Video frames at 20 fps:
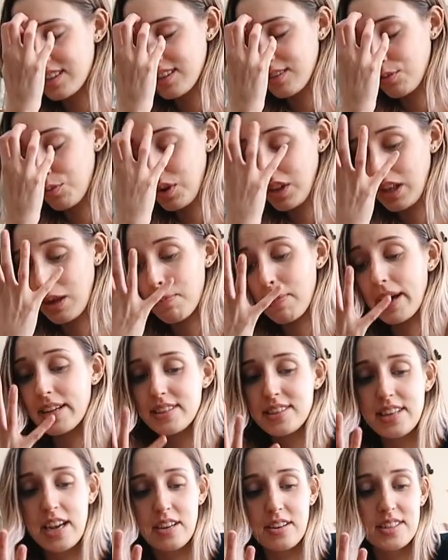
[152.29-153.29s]
really
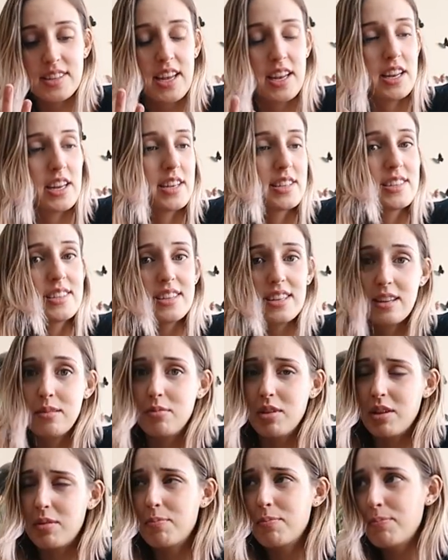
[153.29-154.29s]
bad sinus headaches and
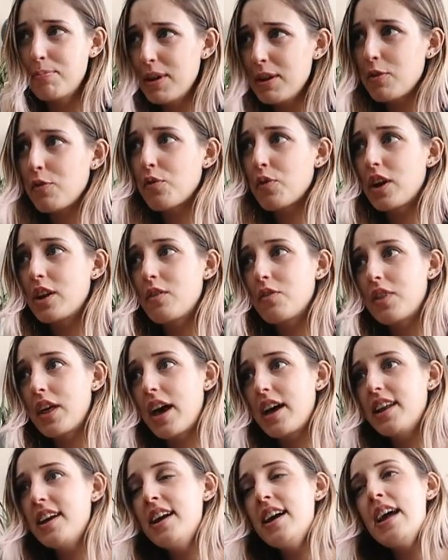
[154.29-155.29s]
I'm a bit afraid of
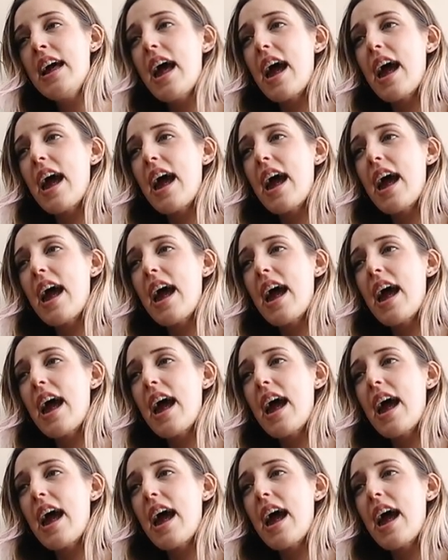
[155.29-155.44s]
that.